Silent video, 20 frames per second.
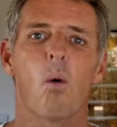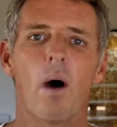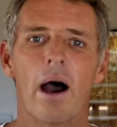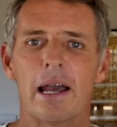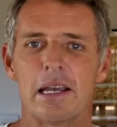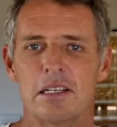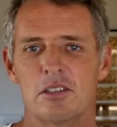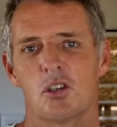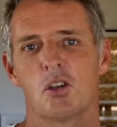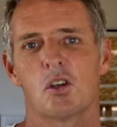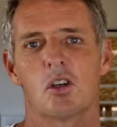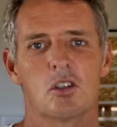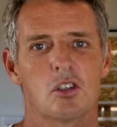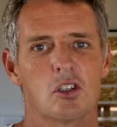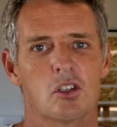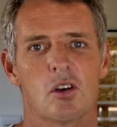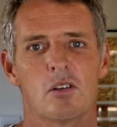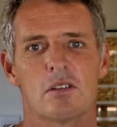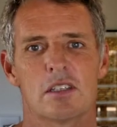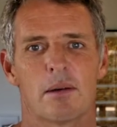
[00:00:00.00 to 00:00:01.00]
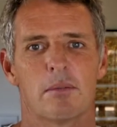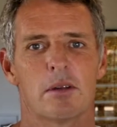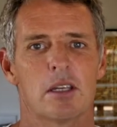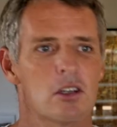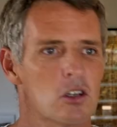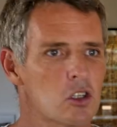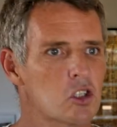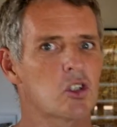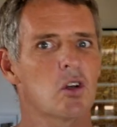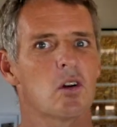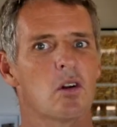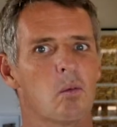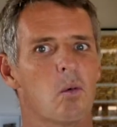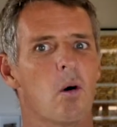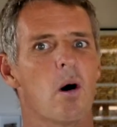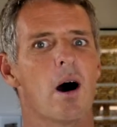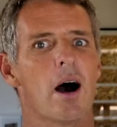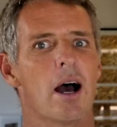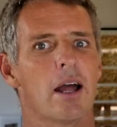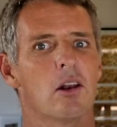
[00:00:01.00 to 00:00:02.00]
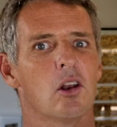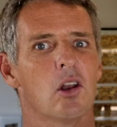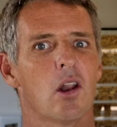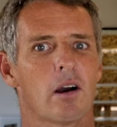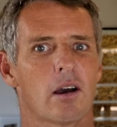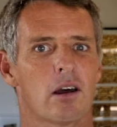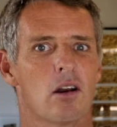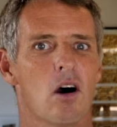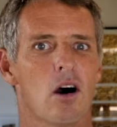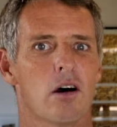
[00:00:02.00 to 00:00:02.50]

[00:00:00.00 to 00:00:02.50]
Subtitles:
ways you can shoot something. You shoot it wide, lock it